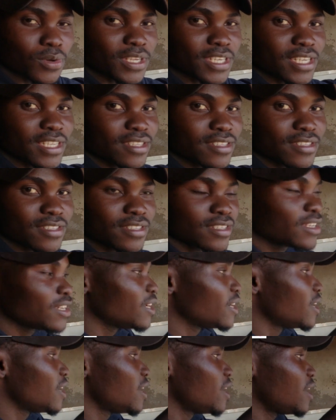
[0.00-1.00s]
width,
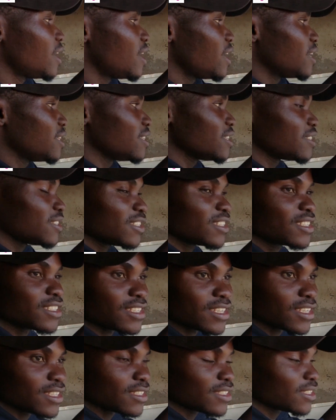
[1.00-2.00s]
and the
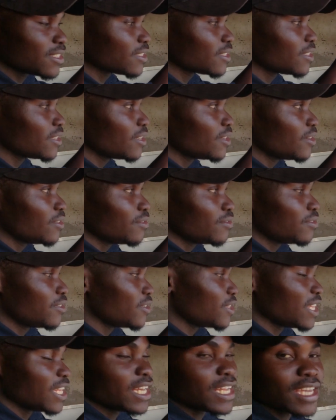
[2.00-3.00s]
thickness. For
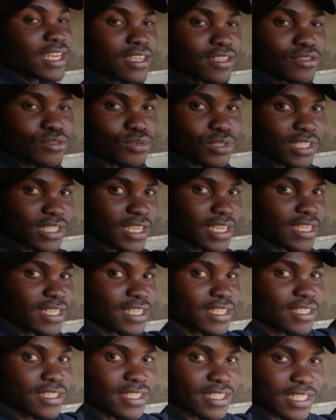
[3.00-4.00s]
the length, we said
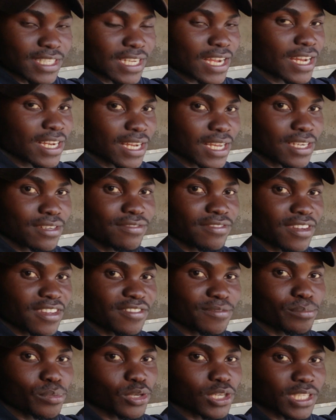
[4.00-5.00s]
it's standard
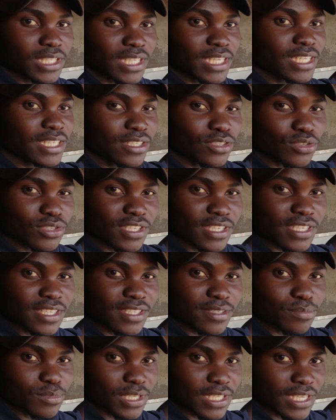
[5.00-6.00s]
5.8 or
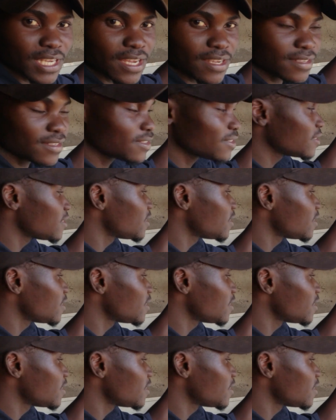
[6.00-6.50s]
6 meters.